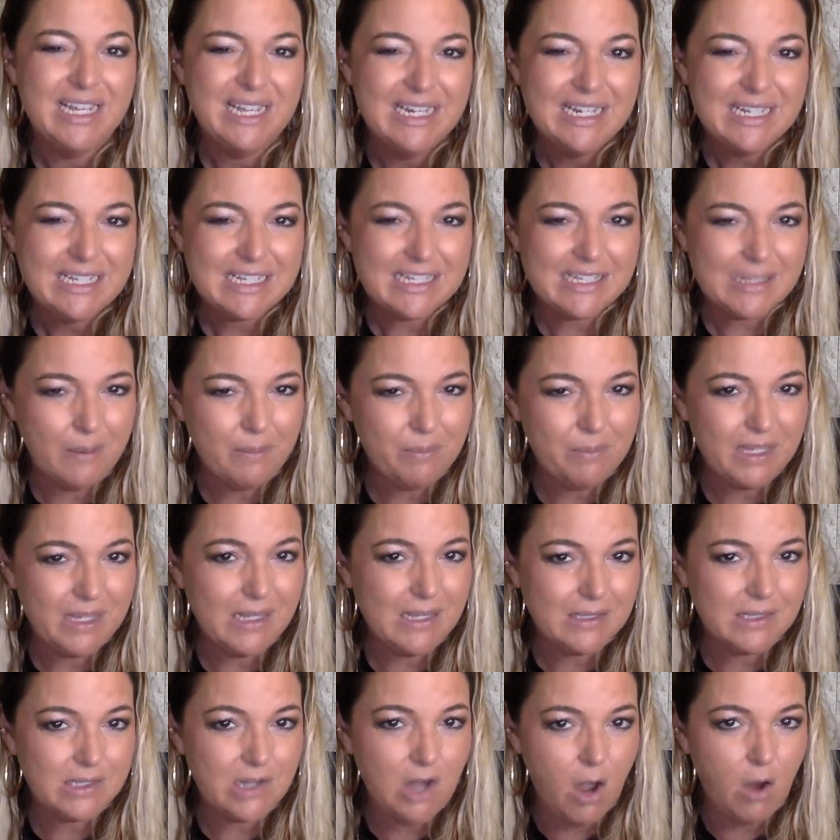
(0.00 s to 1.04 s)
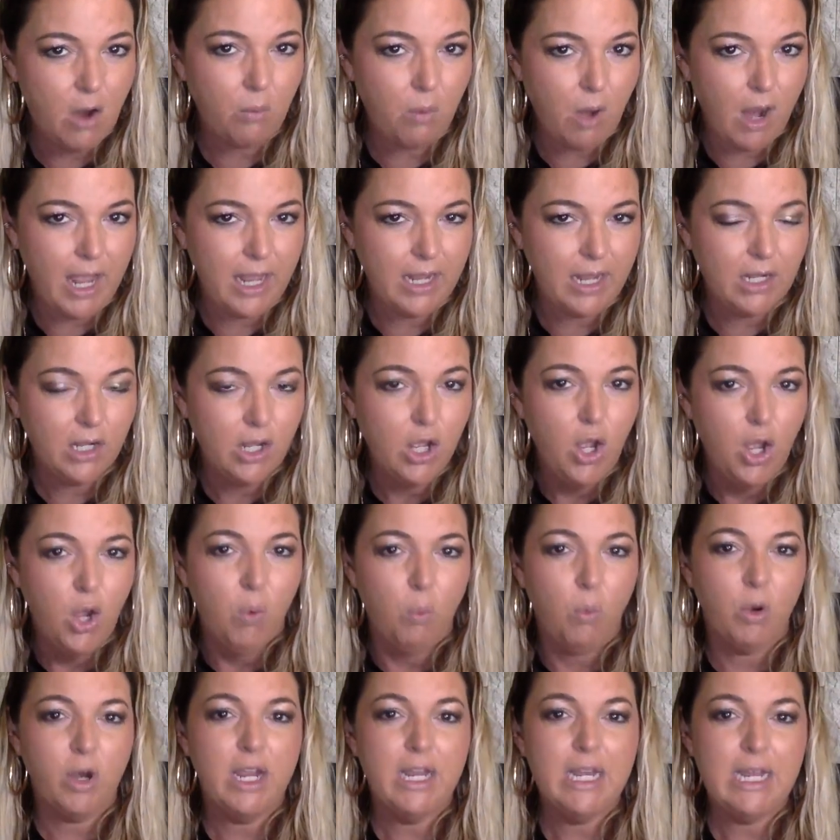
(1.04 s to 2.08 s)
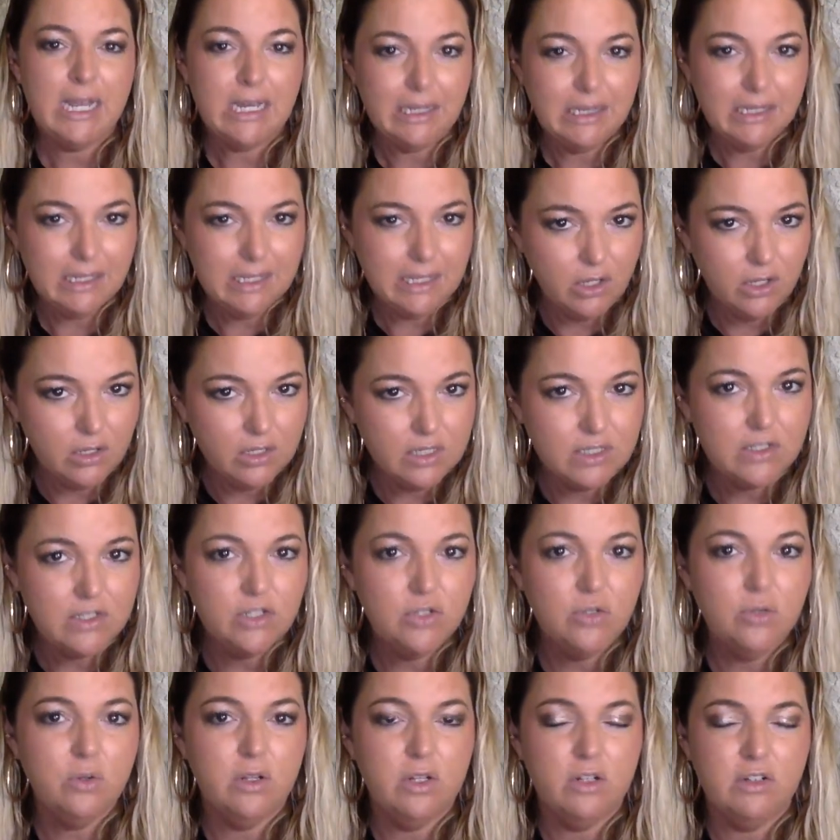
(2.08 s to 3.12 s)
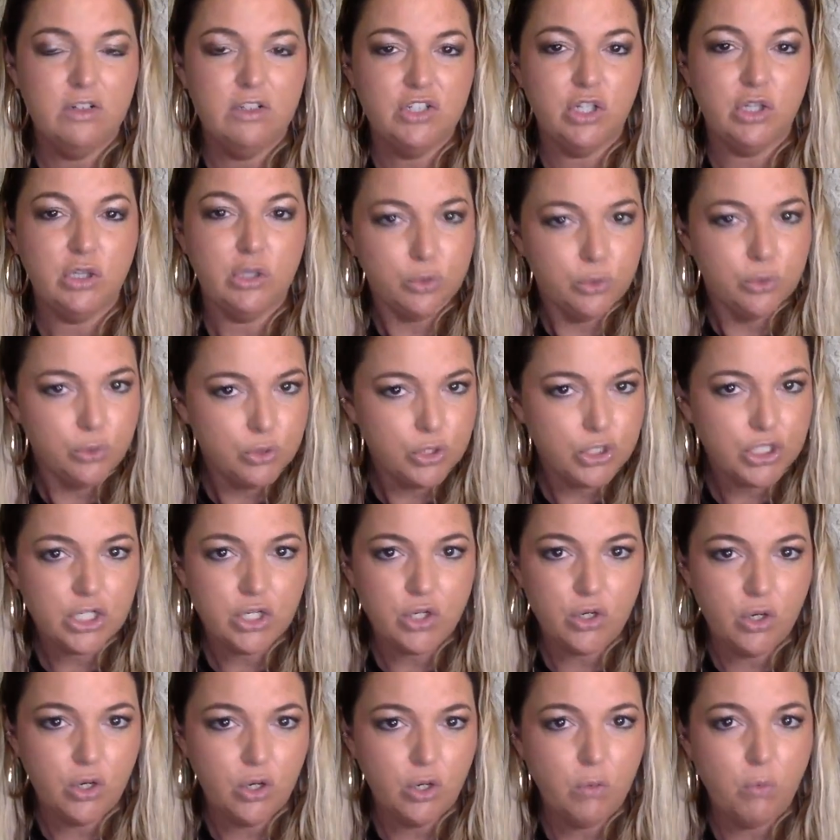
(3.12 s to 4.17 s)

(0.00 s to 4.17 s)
something is not right. We're getting a little delusional.